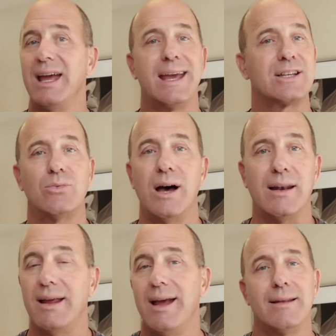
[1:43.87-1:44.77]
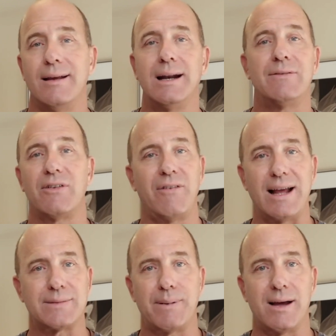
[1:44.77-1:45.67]
Guess what? They don't have a
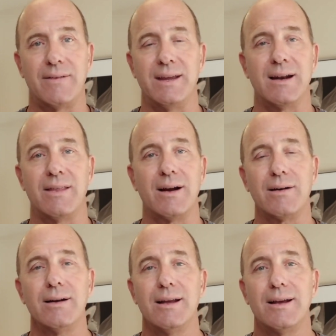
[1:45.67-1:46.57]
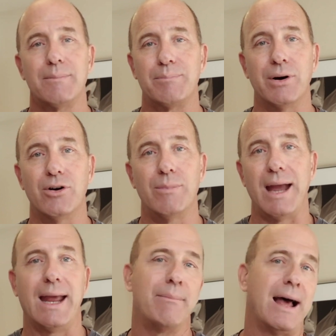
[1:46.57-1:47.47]
flat spot on the end of their boom
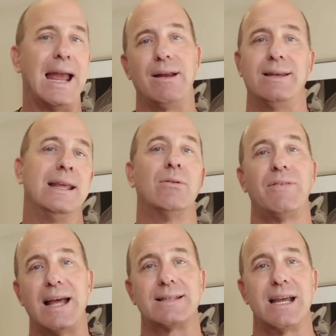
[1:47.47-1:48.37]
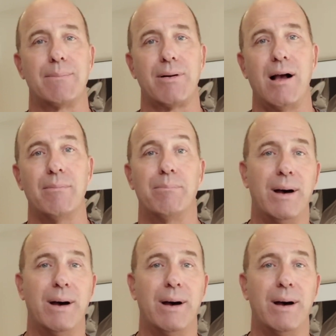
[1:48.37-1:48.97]
and I deal with that same problem.